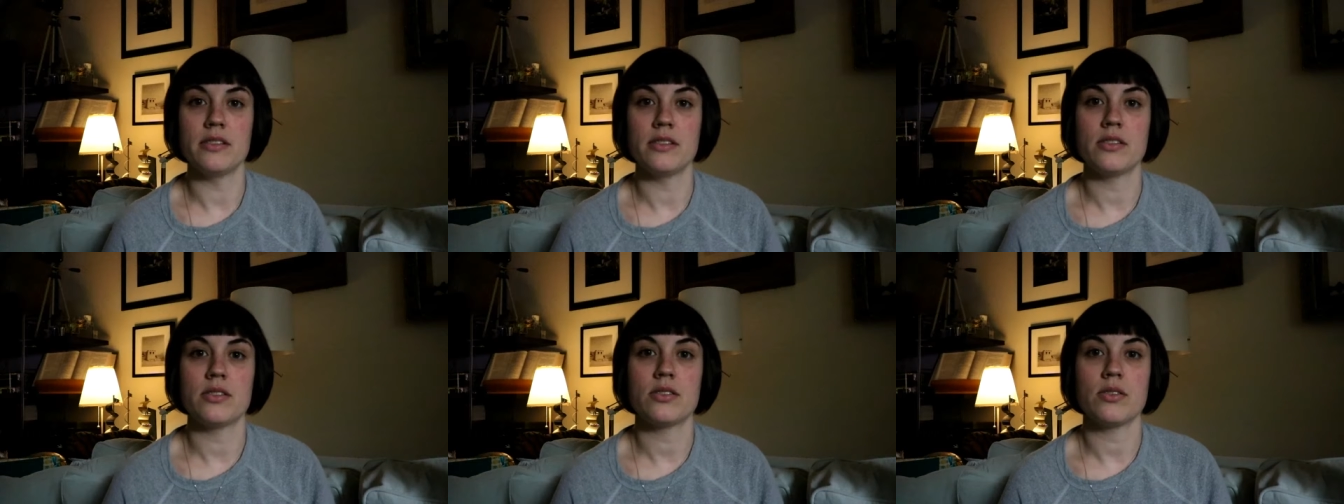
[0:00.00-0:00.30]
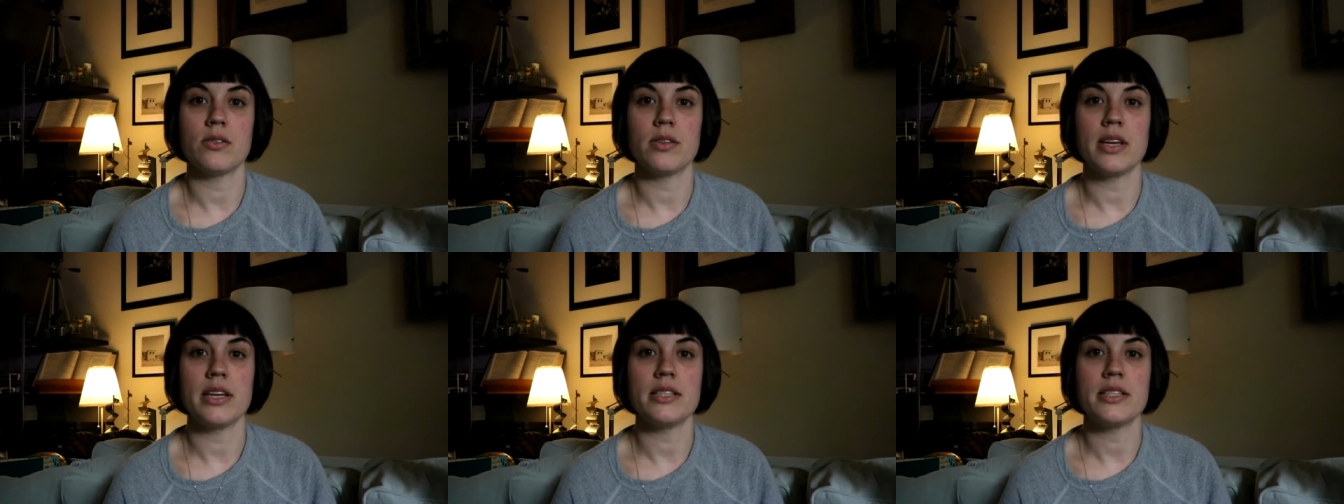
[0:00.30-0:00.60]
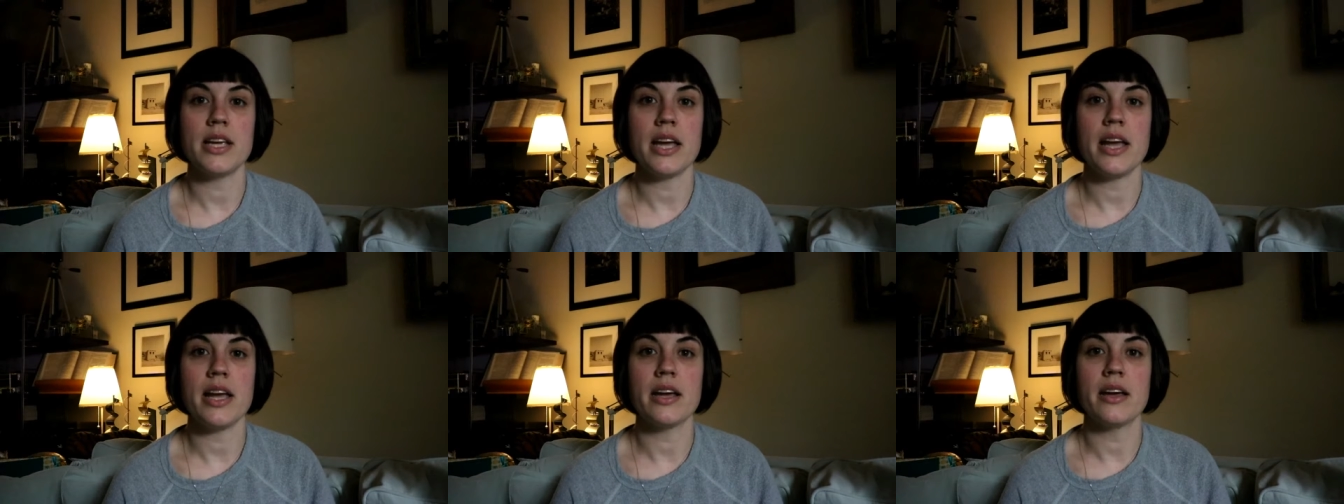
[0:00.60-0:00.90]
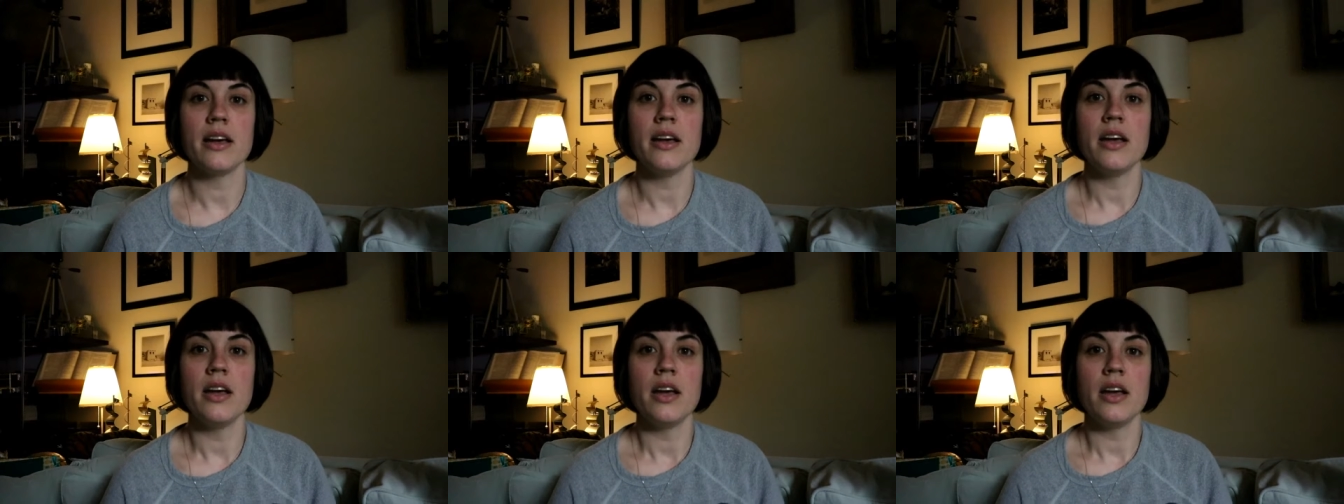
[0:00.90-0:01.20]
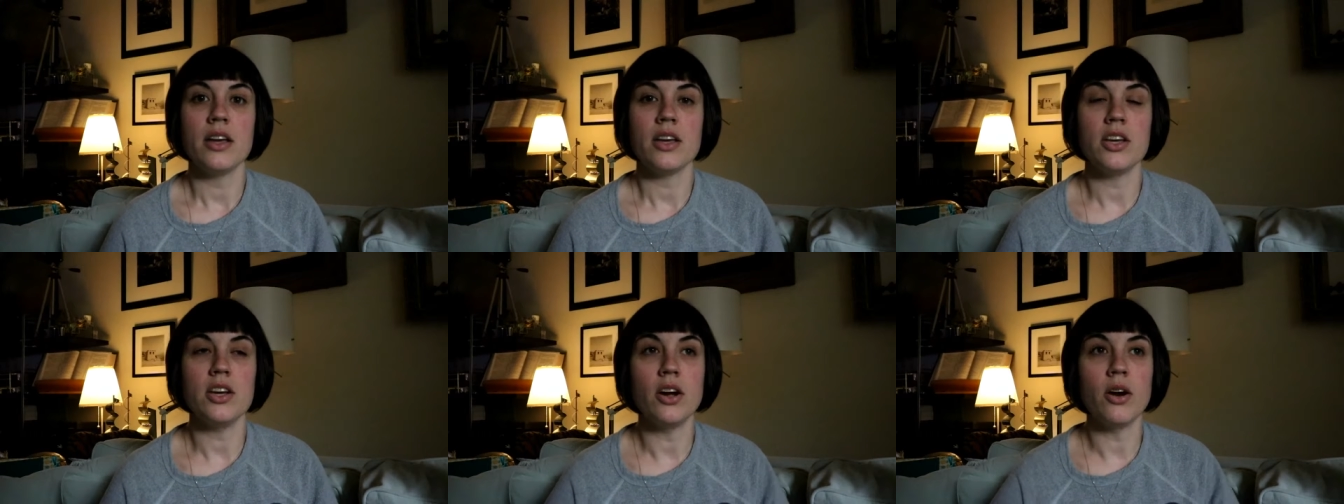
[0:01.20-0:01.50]
So they take,
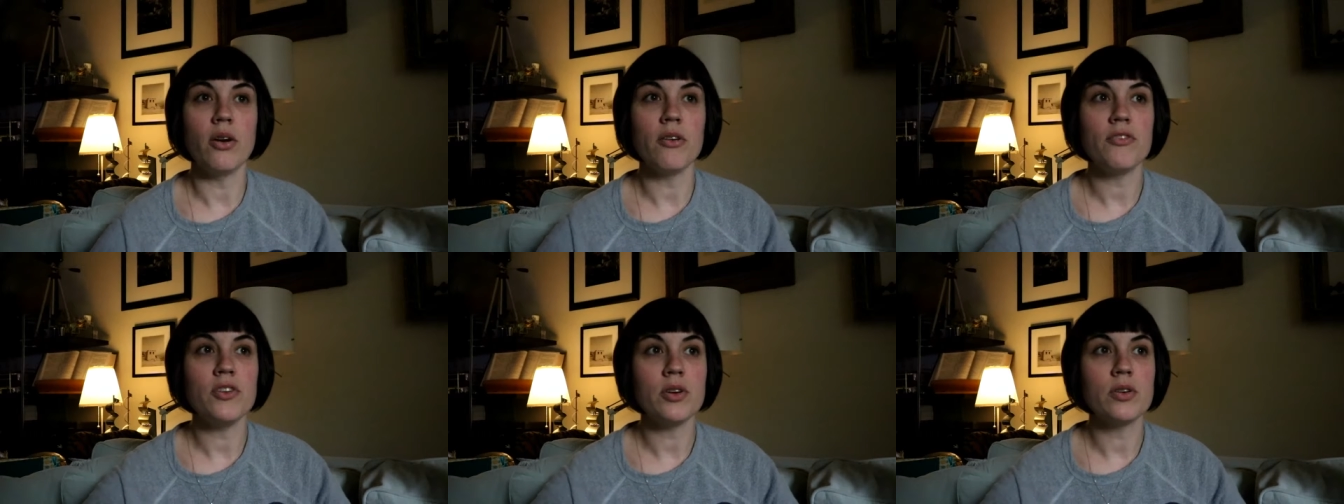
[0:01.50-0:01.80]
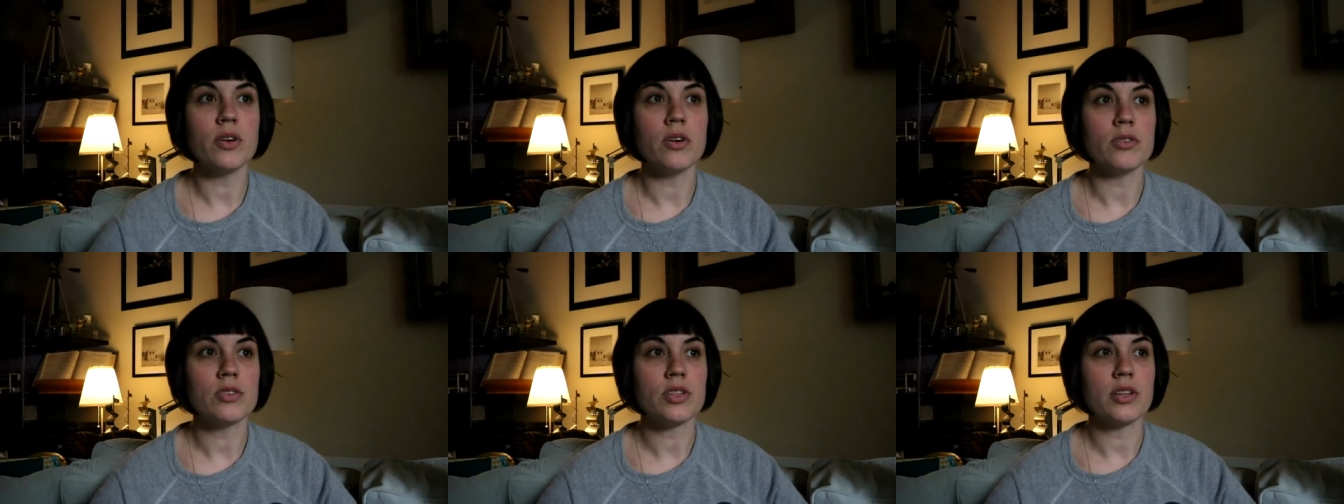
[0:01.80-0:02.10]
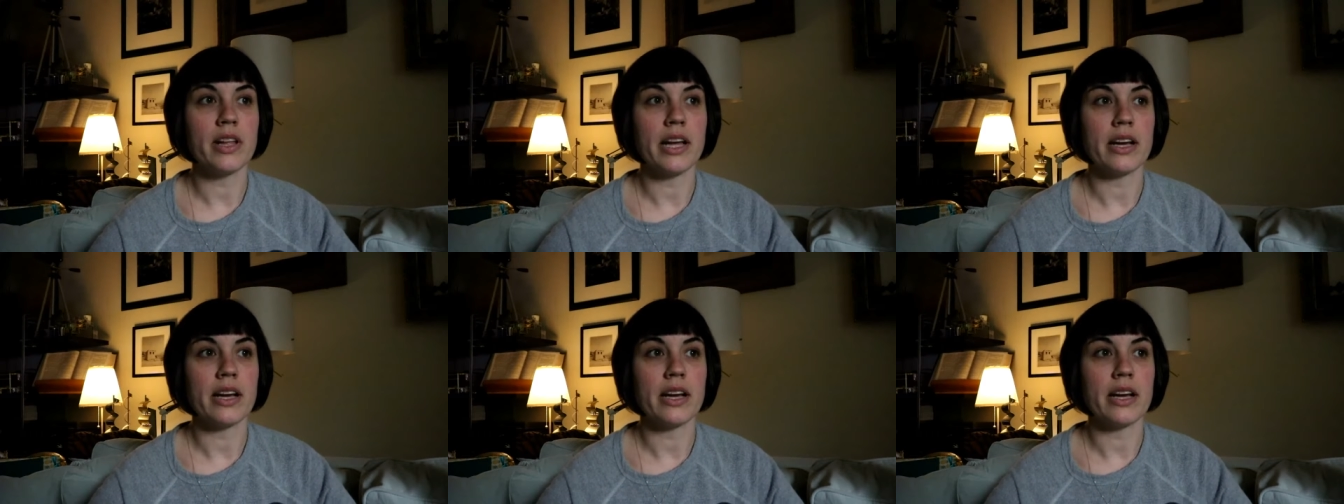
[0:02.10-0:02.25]
you know, if you go to